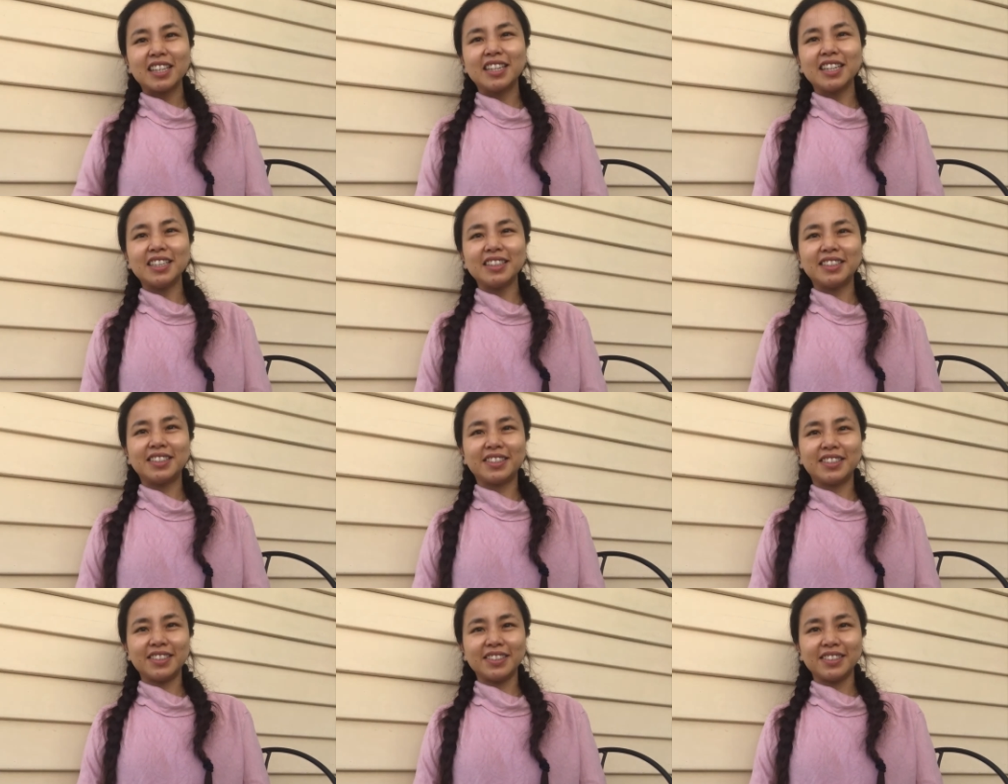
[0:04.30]
Good
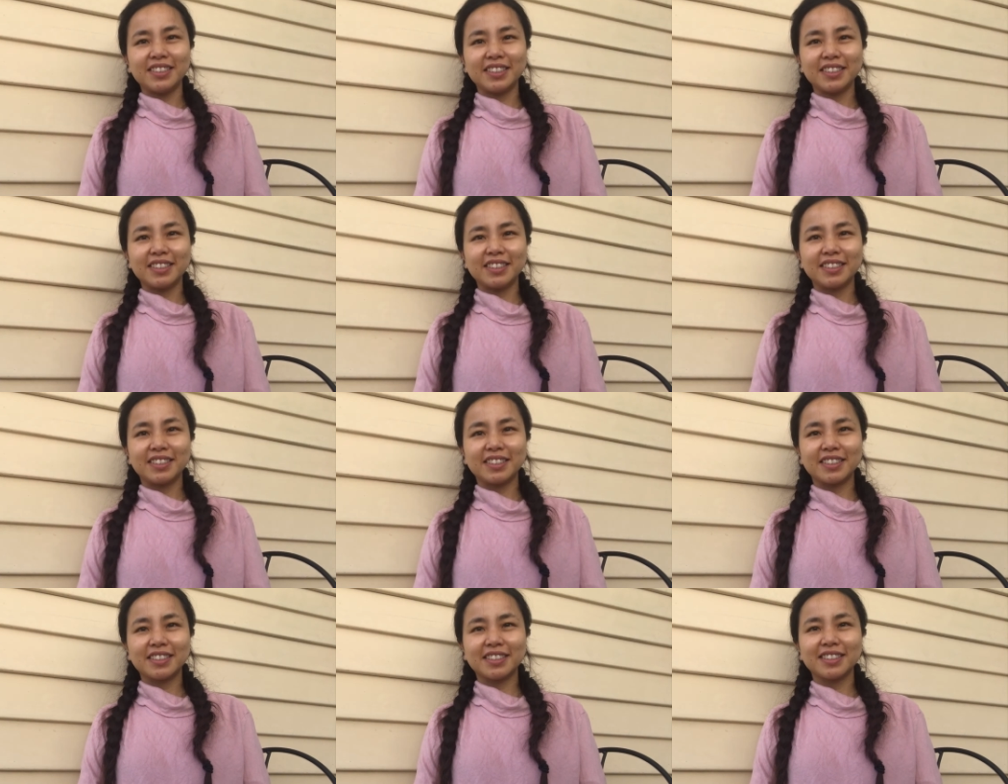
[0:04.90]
students.
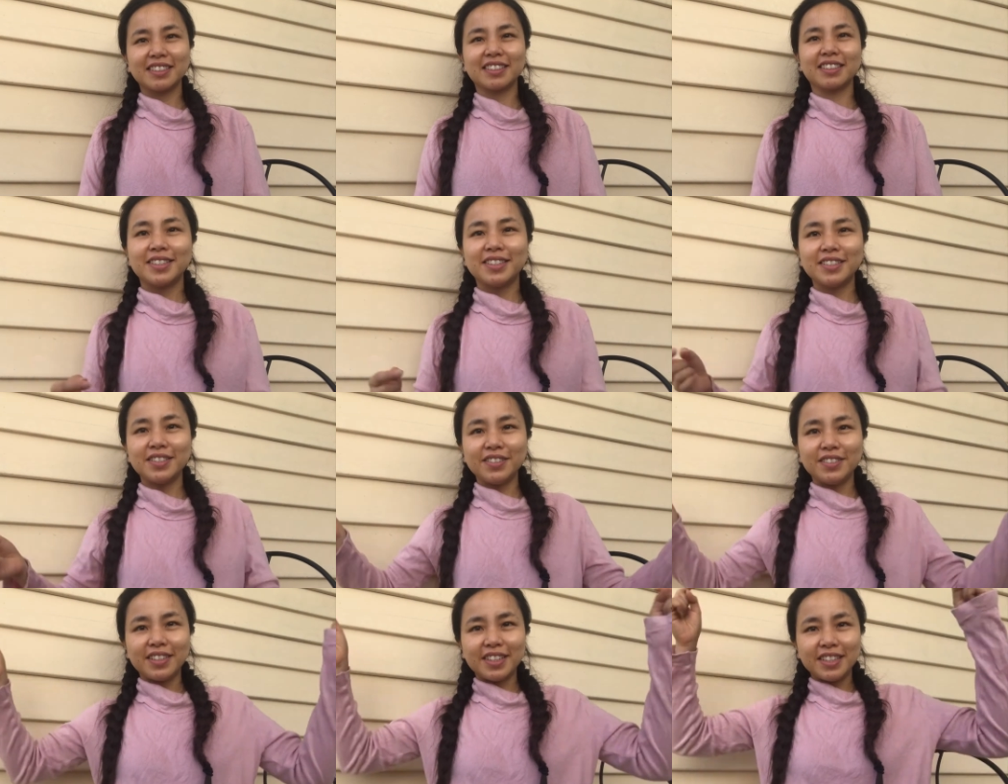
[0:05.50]

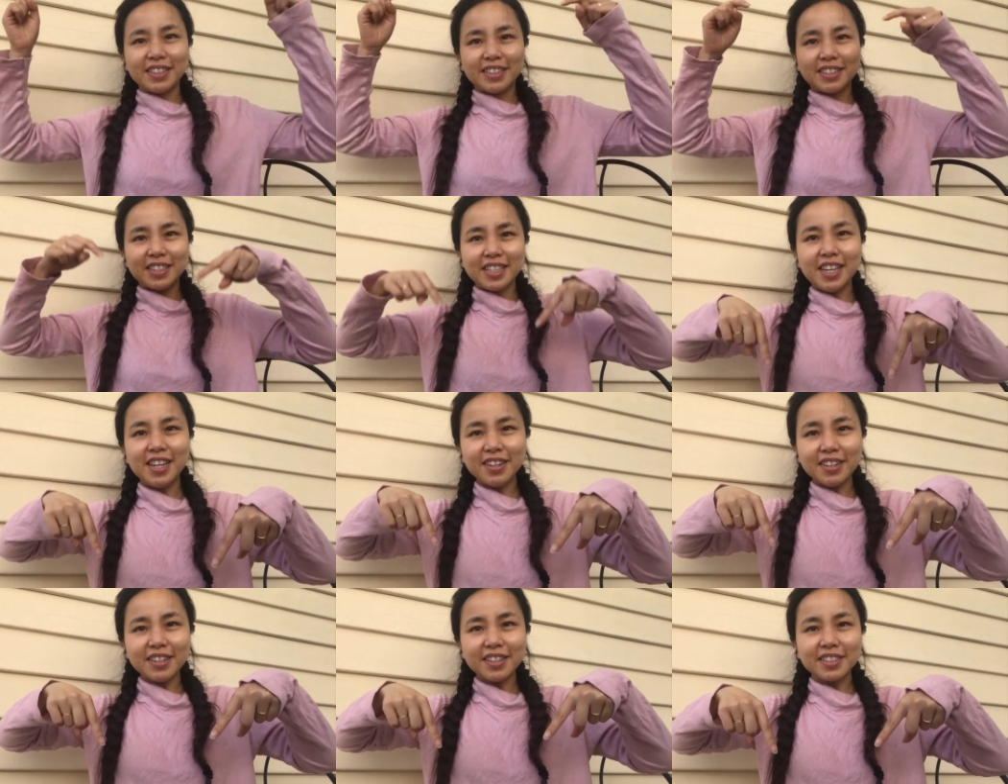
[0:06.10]
Students
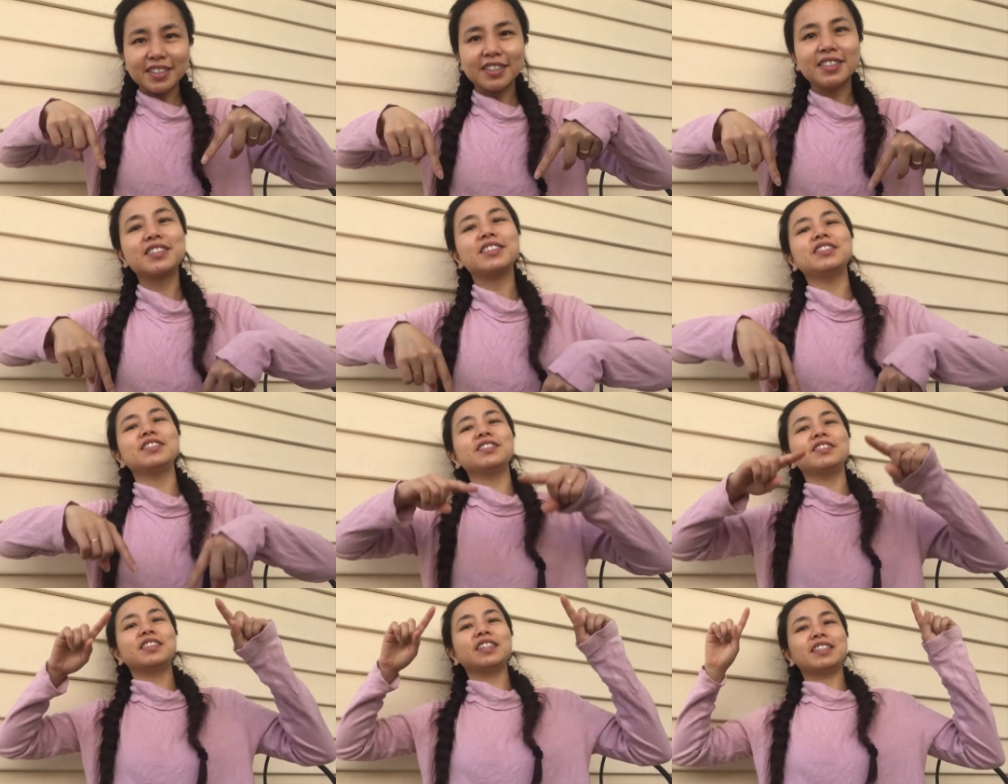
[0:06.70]
here,
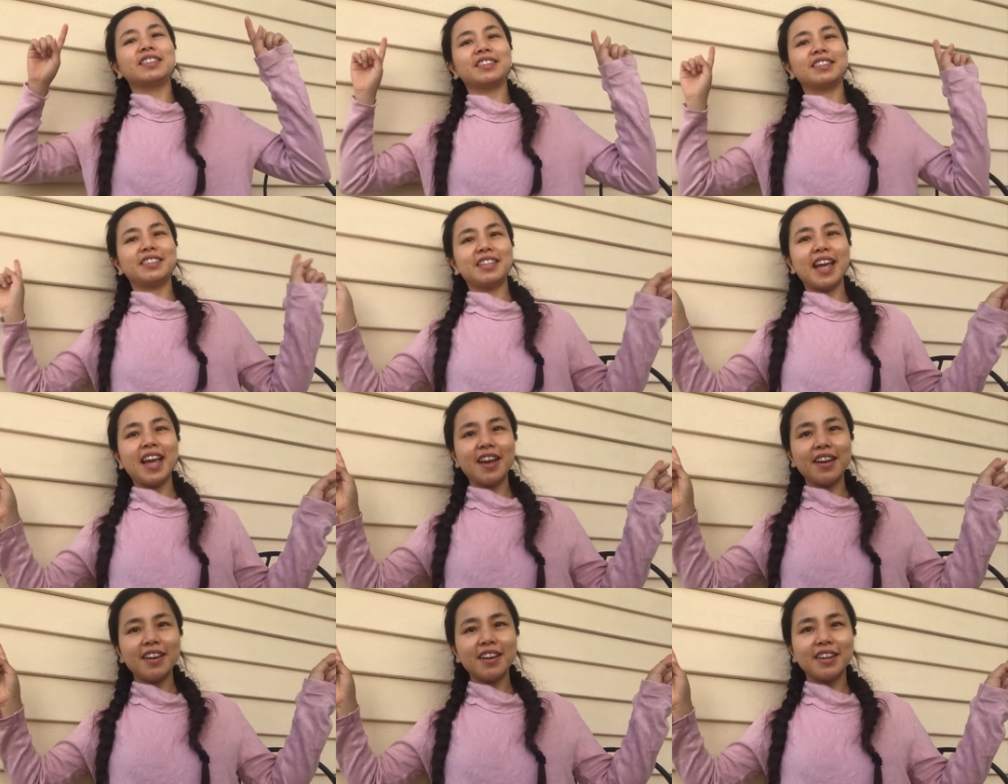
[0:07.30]
students
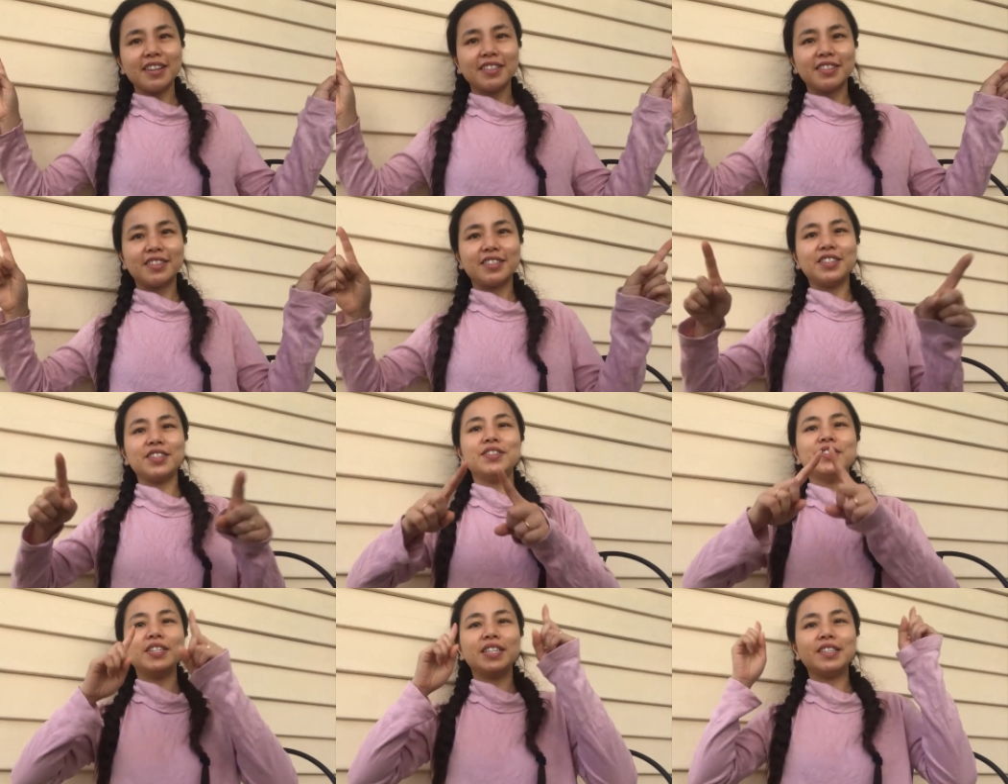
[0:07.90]
there,
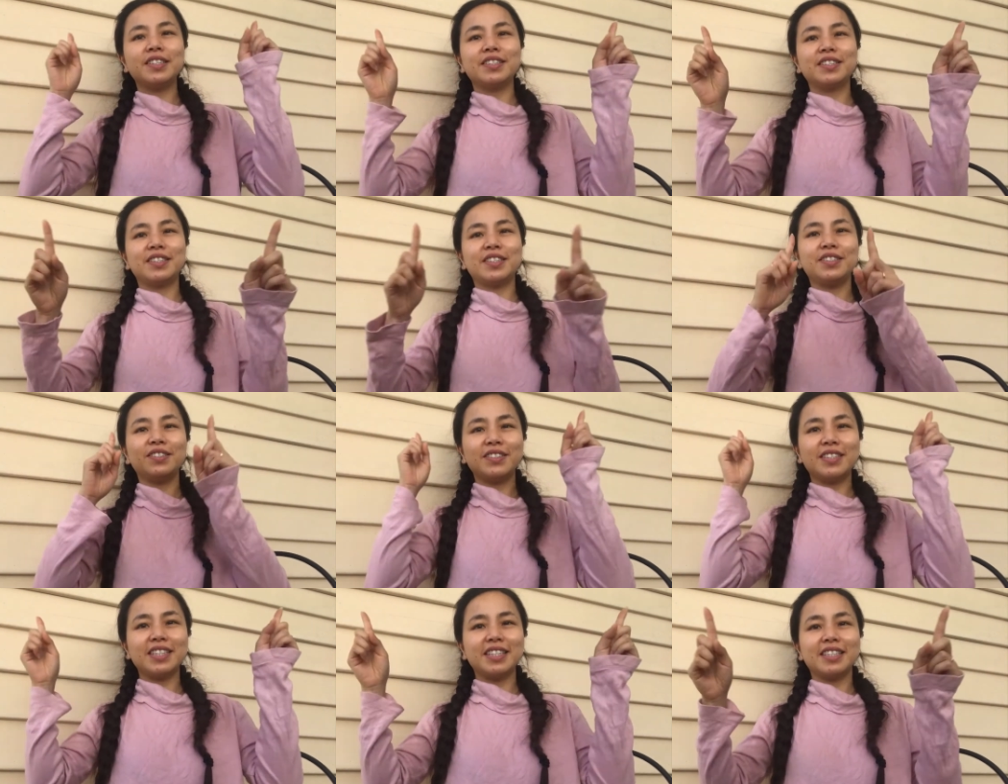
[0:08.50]
students,
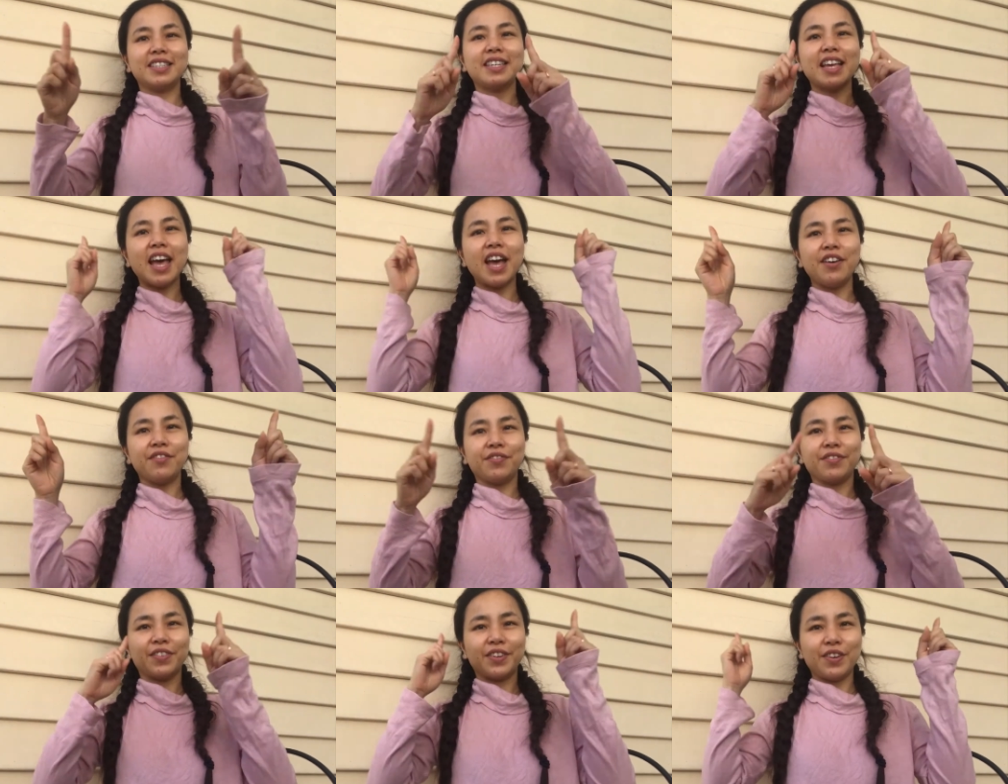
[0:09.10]
students
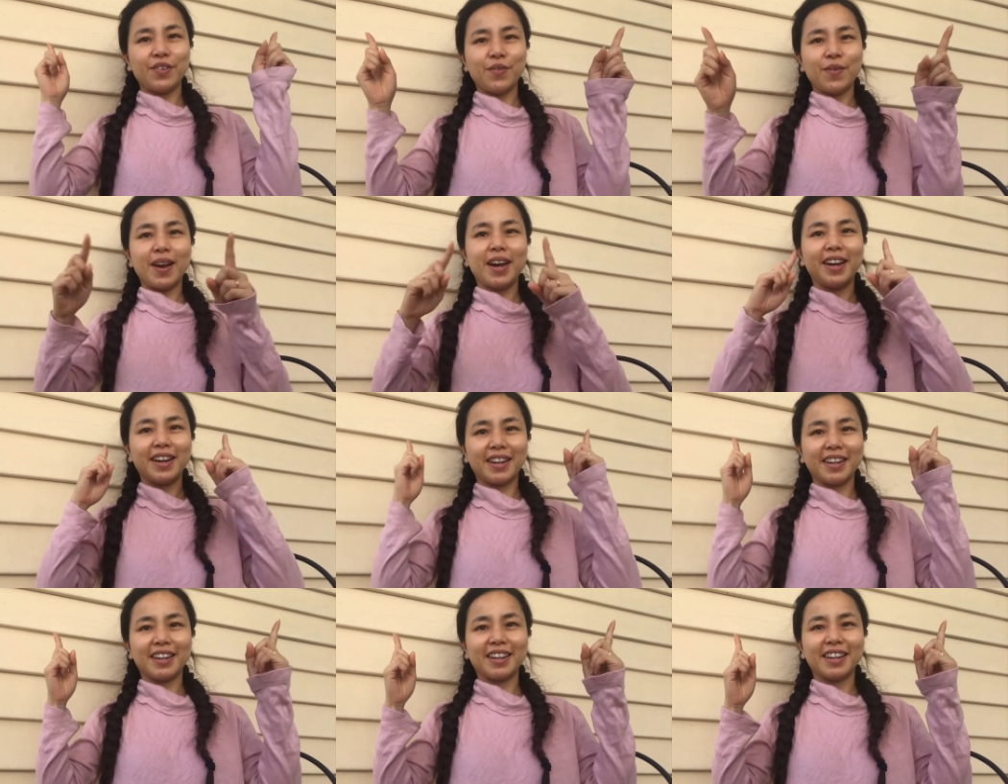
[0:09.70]

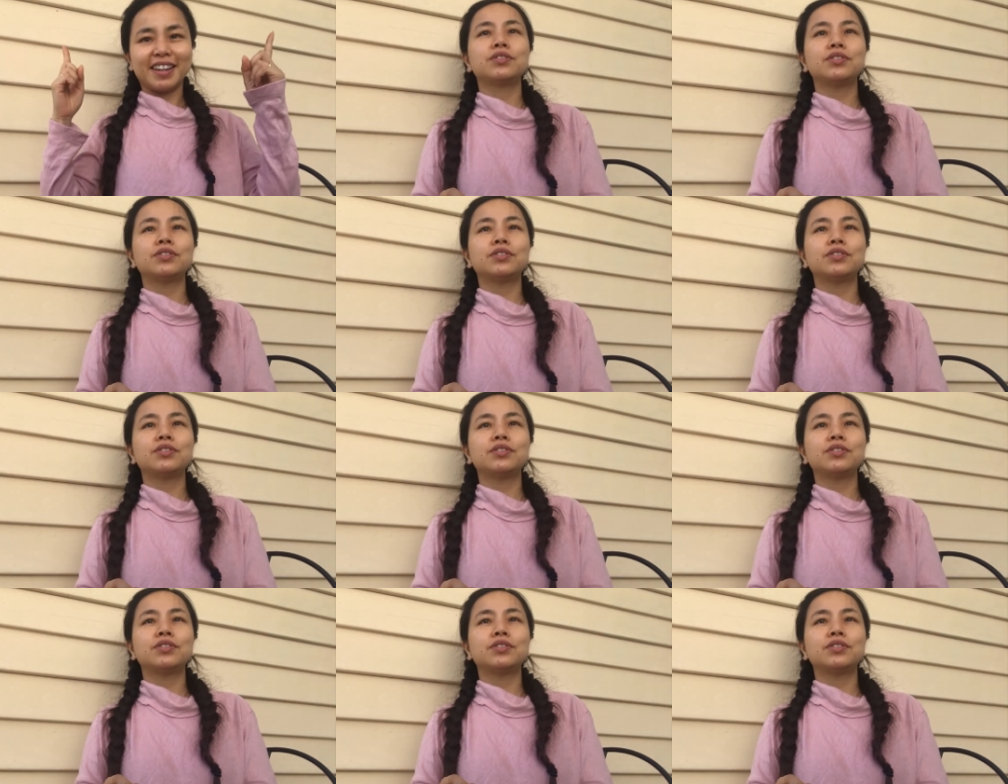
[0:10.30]
everywhere.